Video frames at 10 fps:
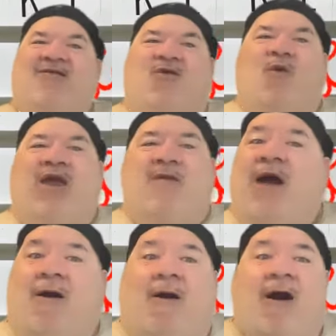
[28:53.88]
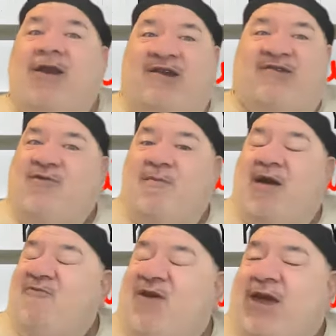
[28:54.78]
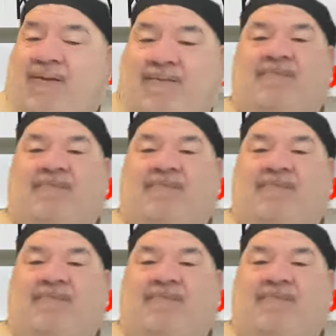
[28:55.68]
The weight of my heart is through my feet.